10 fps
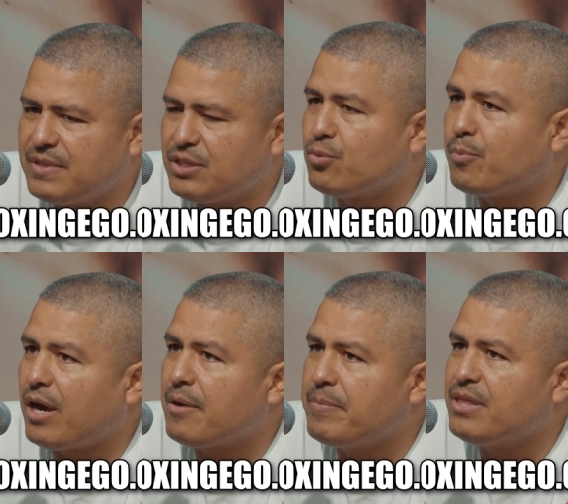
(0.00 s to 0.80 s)
this, will
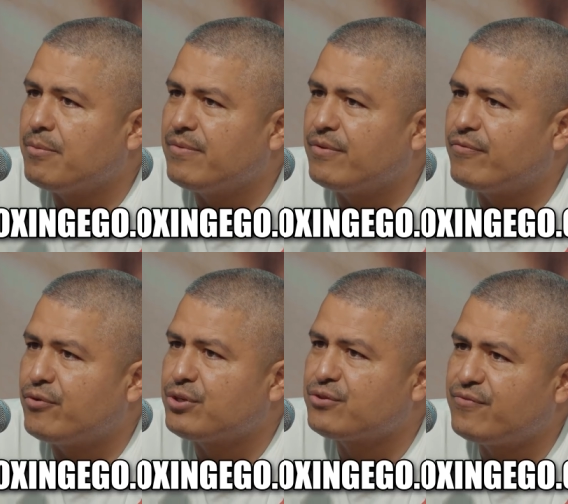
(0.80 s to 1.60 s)
probably be the, the,
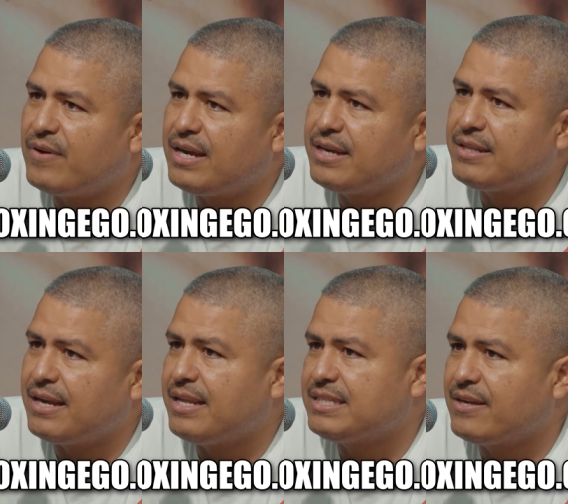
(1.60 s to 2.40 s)
first fight
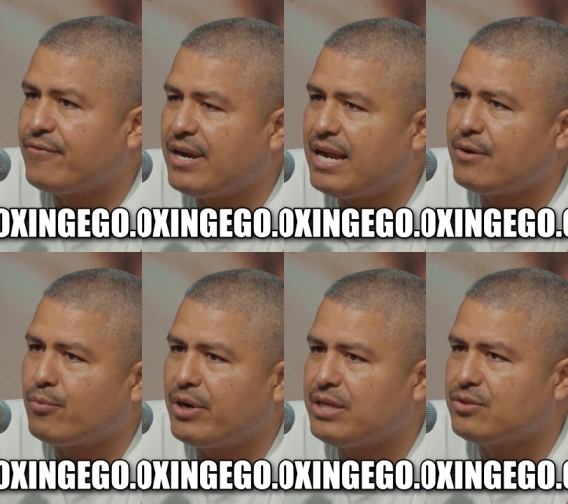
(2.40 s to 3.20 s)
that he's ever
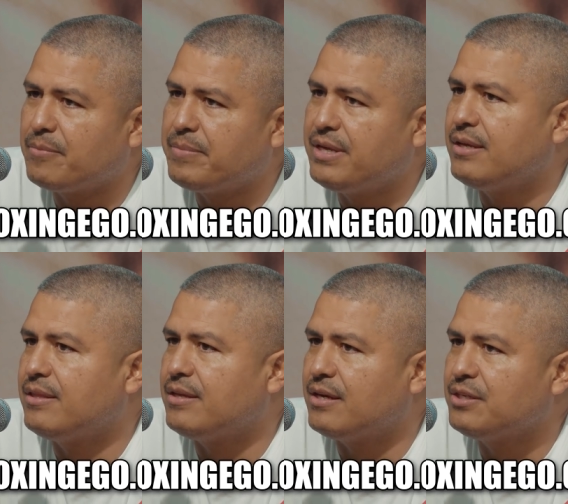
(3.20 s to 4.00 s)
had where he's going to
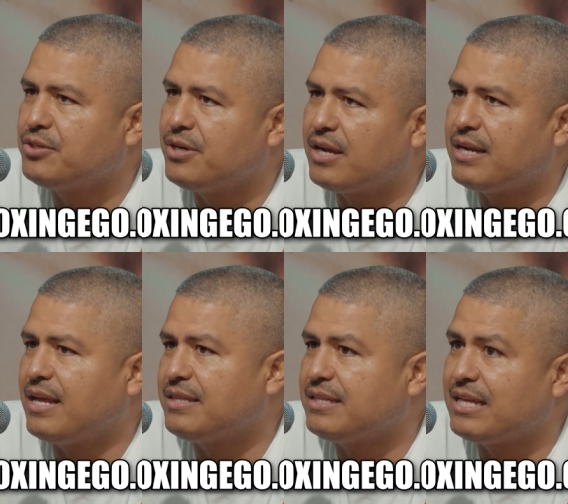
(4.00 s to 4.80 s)
be the underdog, and
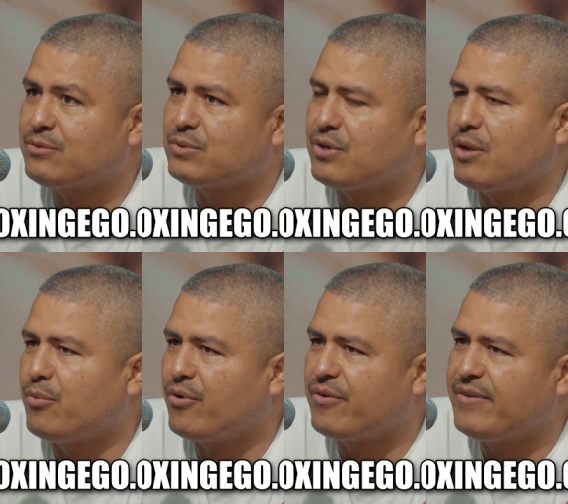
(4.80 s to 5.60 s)
I think that's what's going to
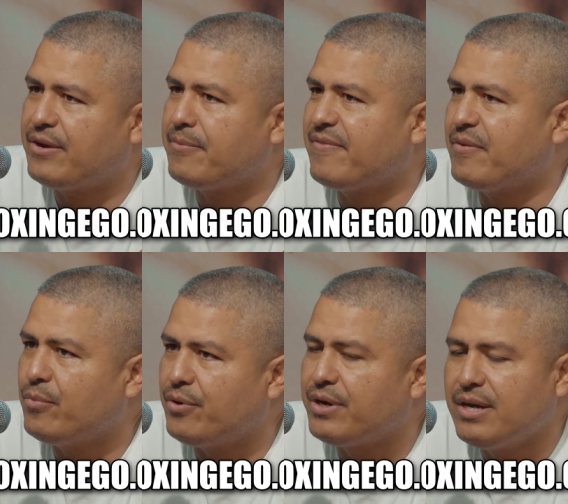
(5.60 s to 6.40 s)
motivate him even
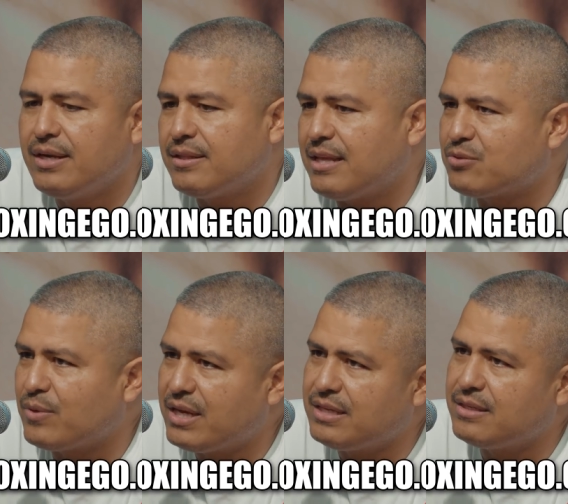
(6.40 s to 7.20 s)
more.
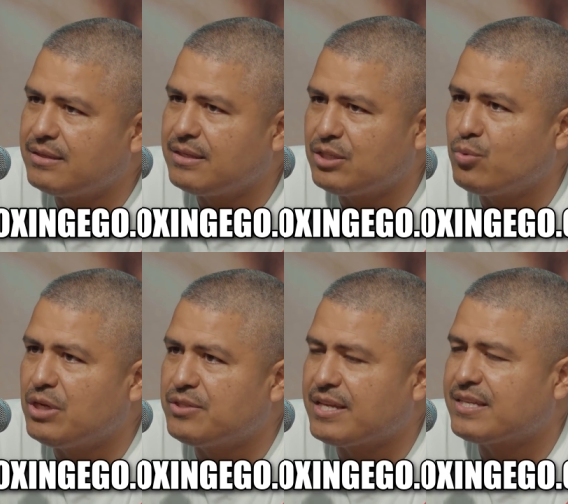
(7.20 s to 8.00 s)
That's why he, hold on
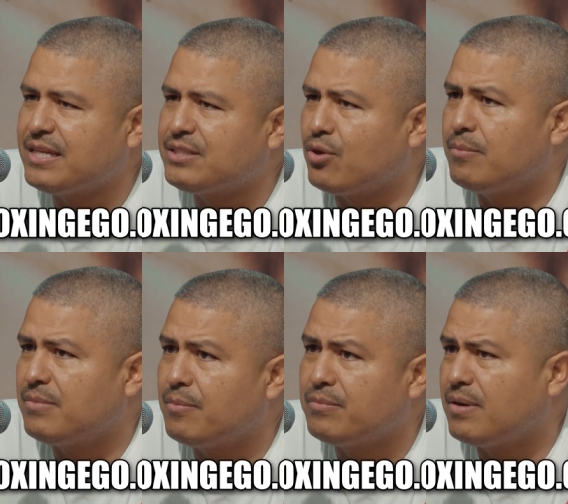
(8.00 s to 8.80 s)
one second. So
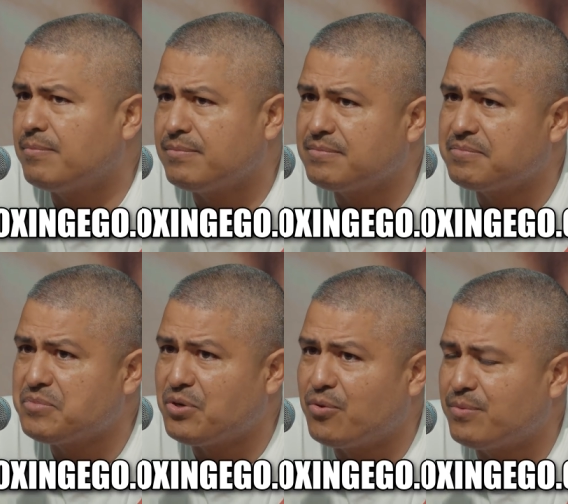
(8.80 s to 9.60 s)
I'm, I'm, I'm,
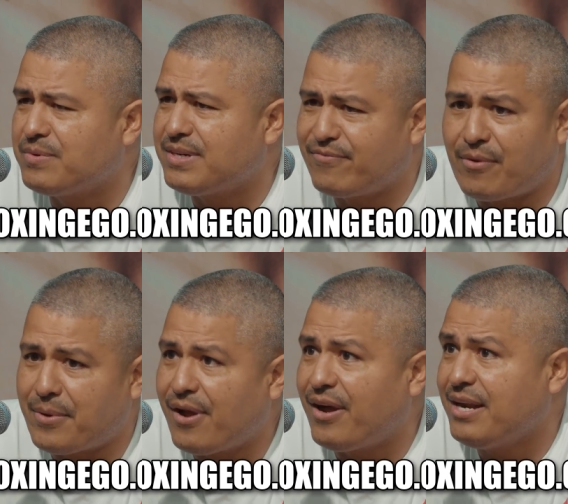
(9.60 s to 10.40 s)
you know,
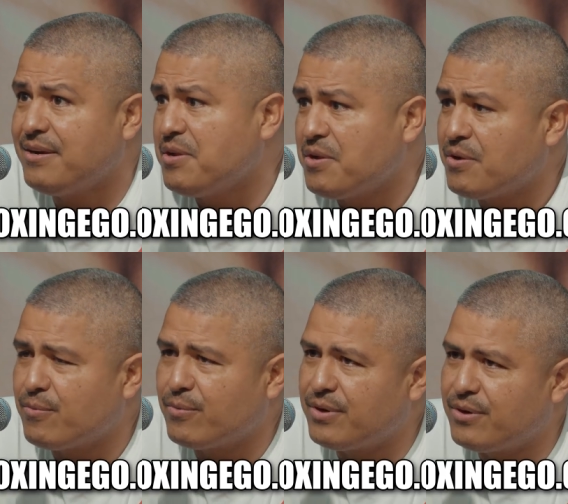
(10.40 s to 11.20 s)
from now on,
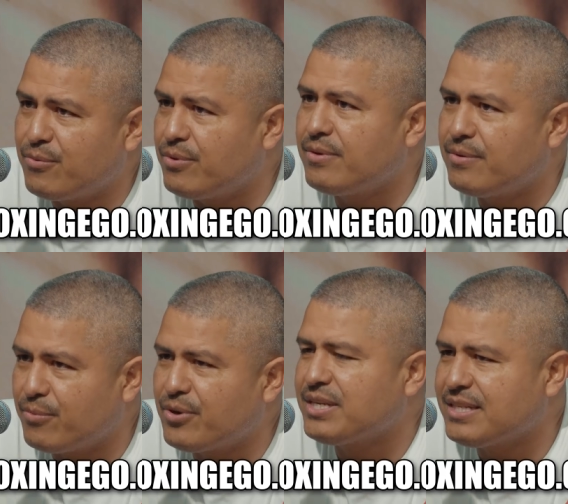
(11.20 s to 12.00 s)
we're, we're,
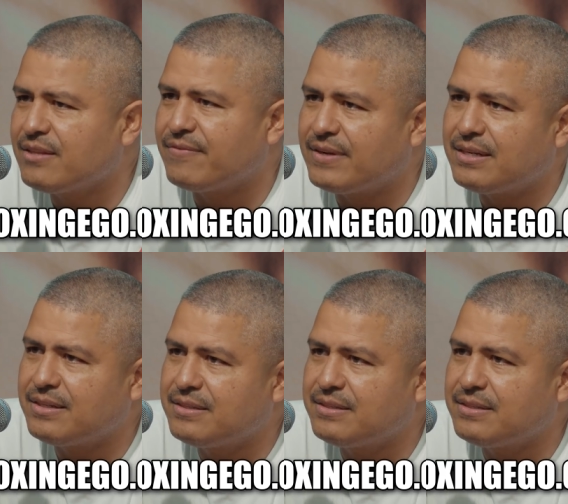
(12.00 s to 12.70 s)
we're going to take the fight.